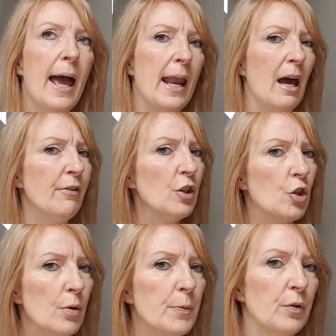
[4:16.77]
And having
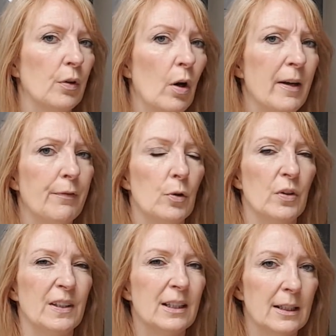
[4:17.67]
Jupiter going through
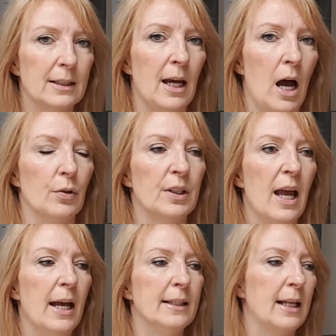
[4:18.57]
the 6th house
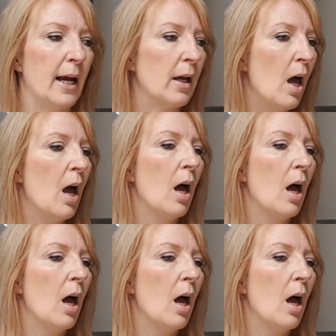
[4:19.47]
is like